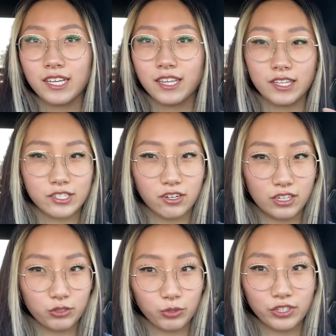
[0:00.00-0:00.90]
this girl
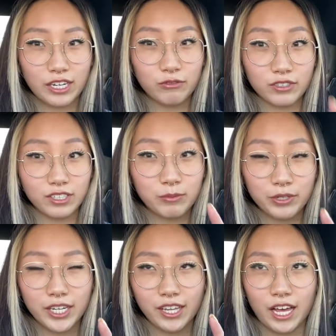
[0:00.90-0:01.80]
on Twitter had really
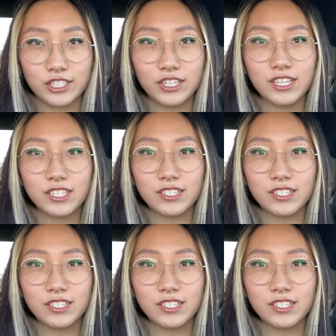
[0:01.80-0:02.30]
pretty lashes.